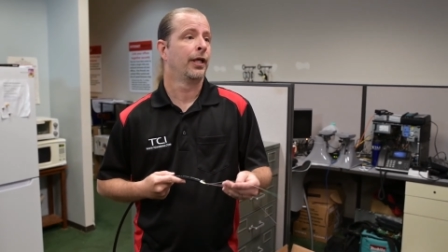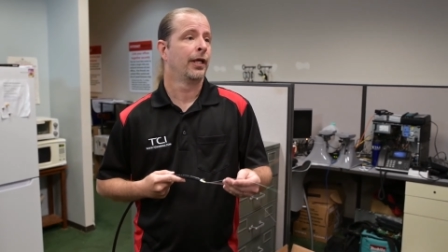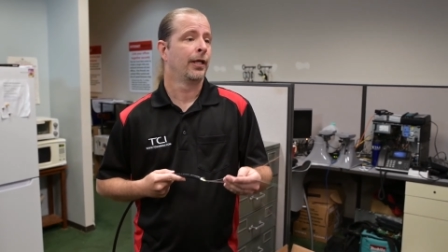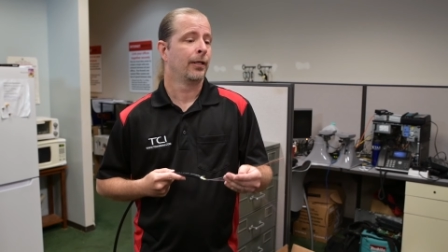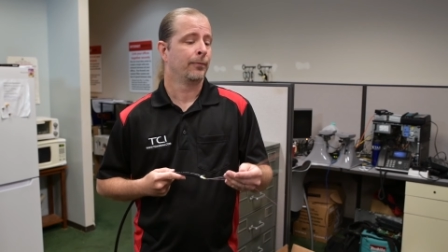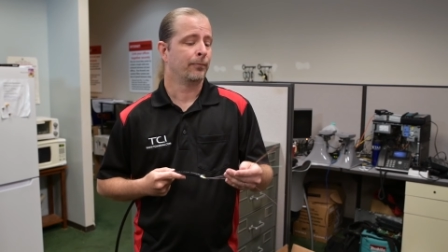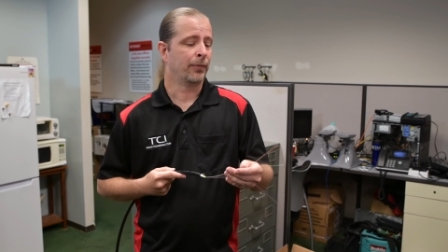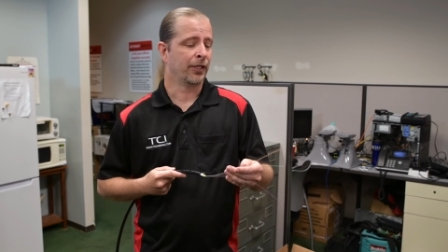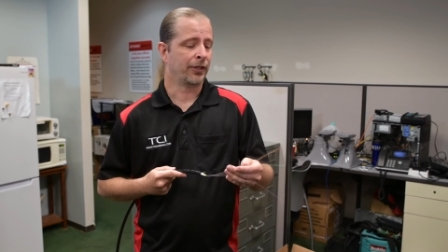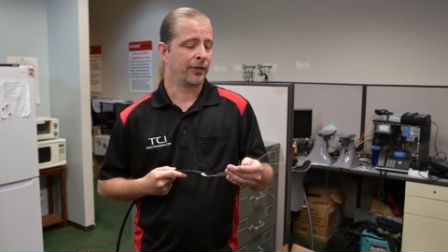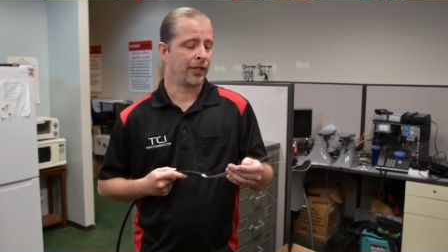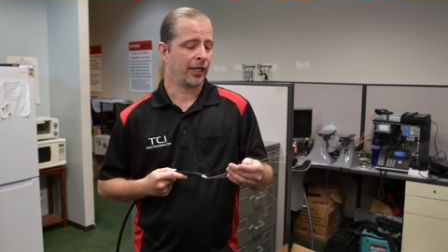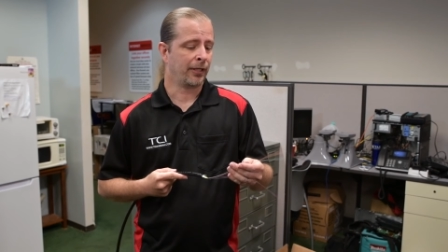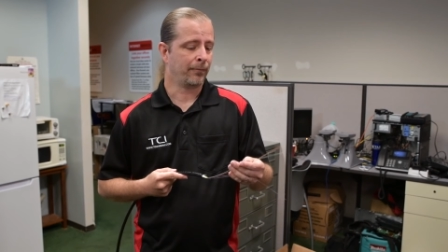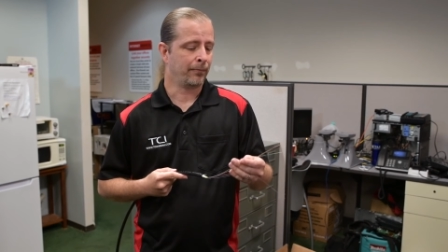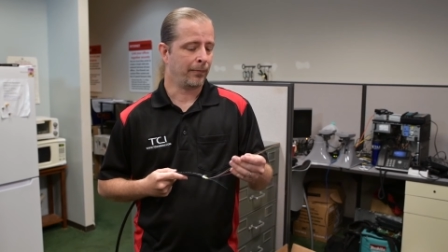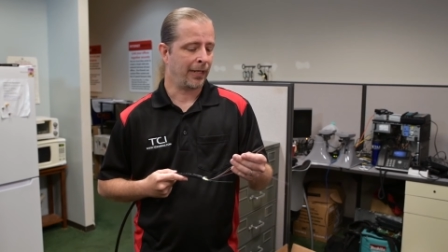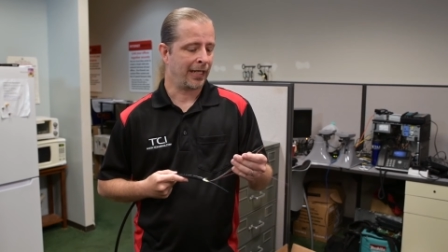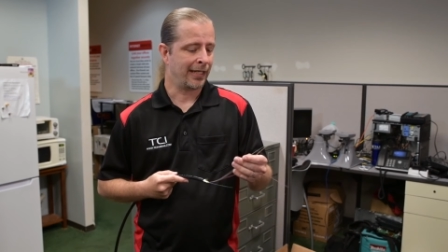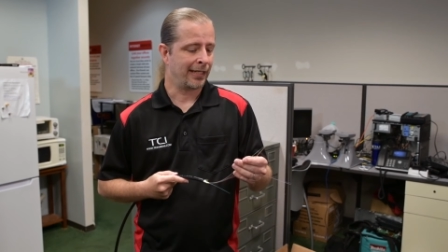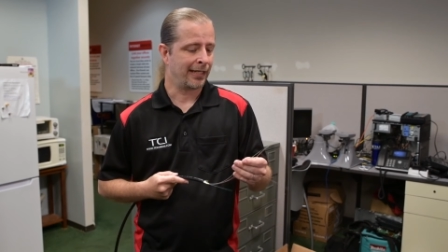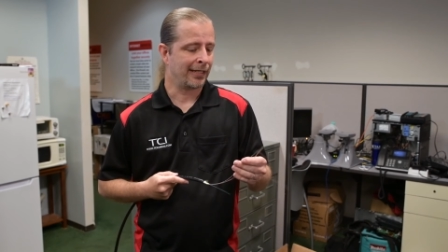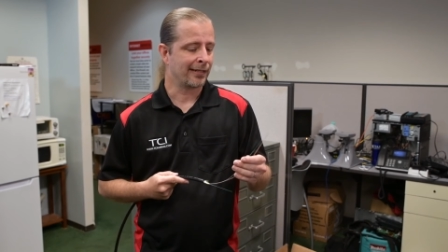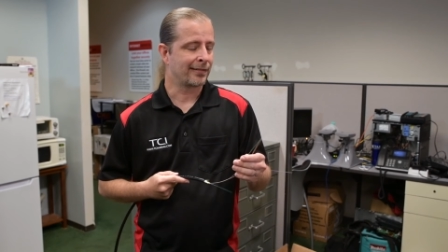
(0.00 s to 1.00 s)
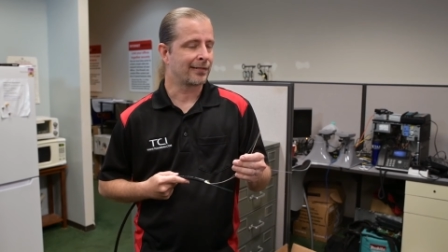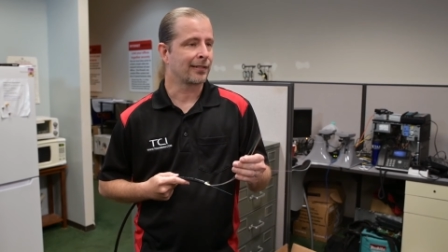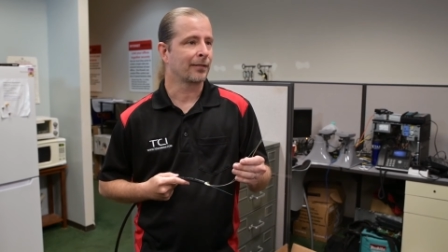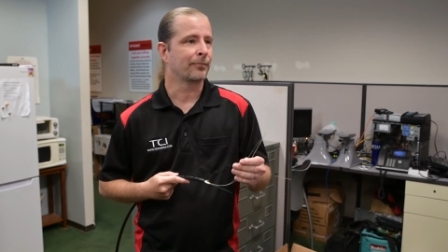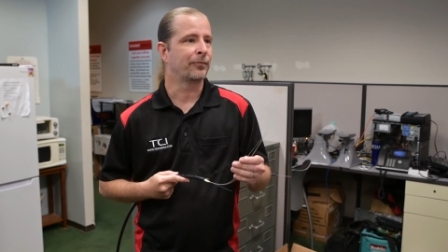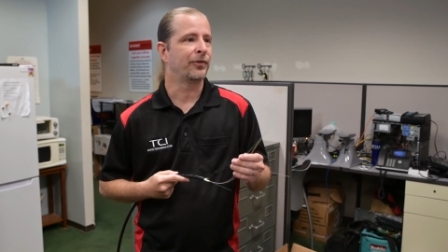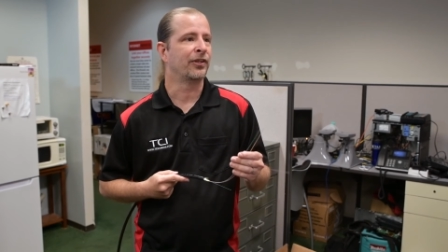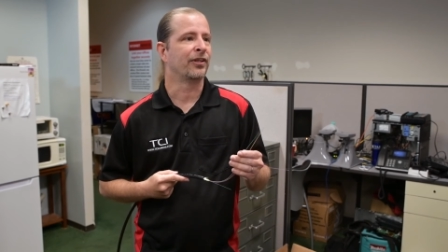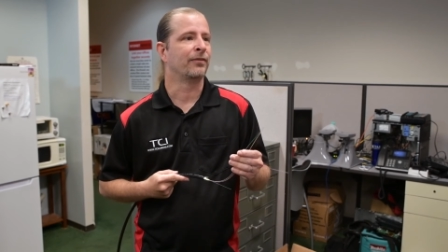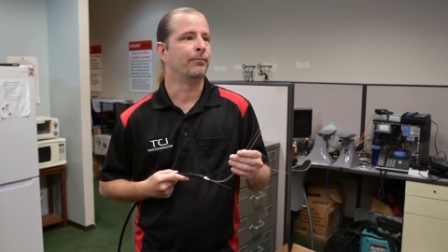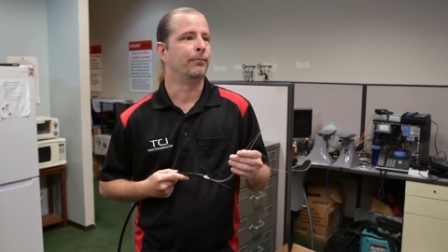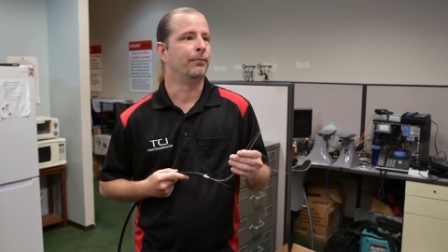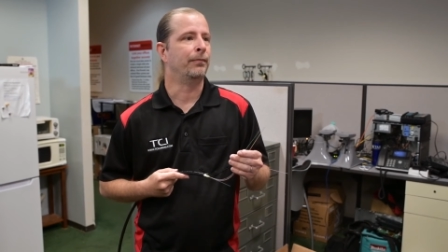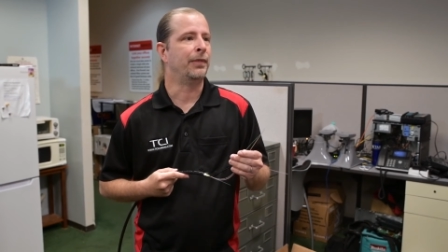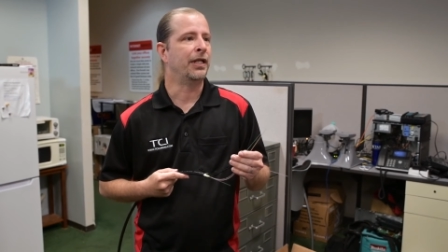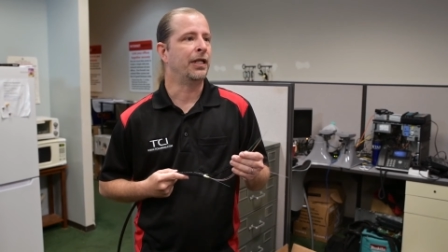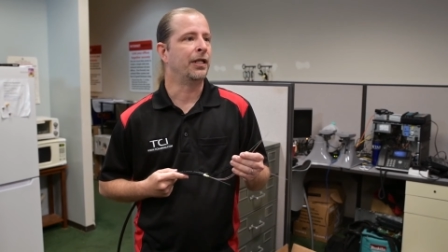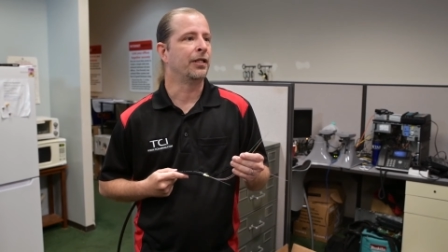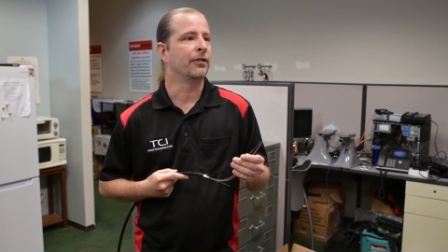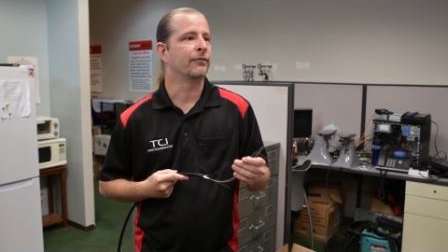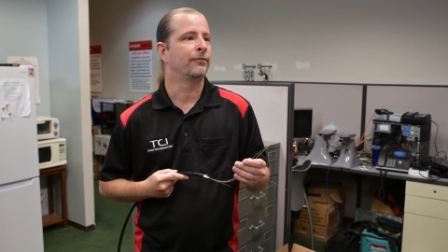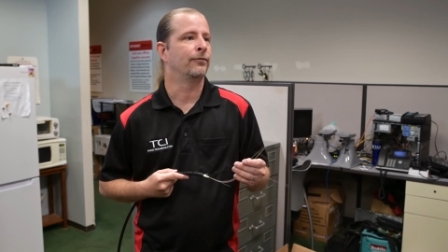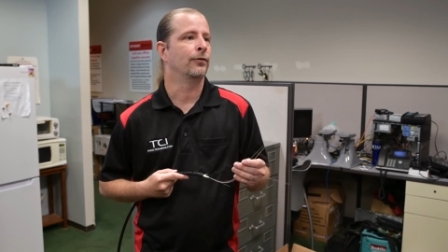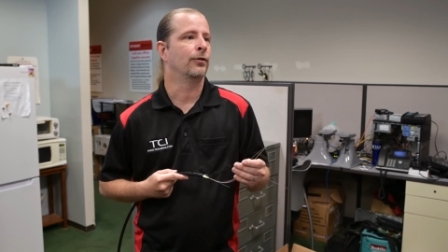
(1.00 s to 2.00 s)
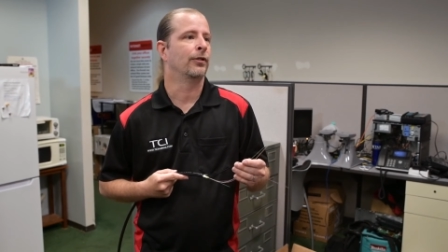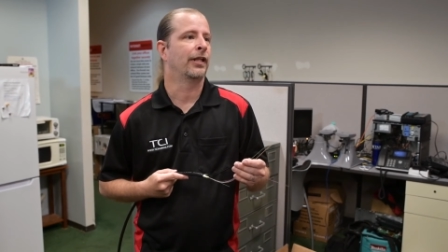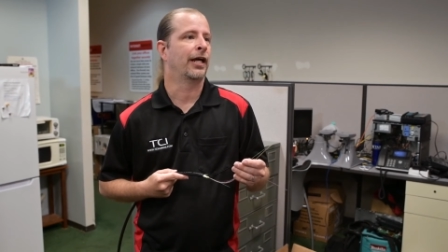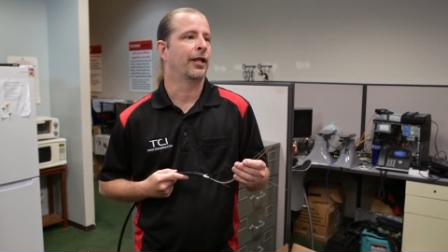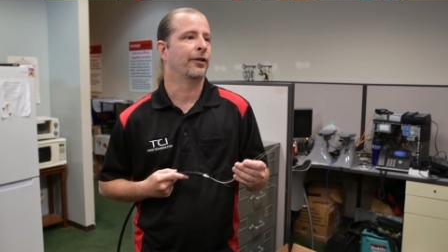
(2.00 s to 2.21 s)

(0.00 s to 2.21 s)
But then making something meaningful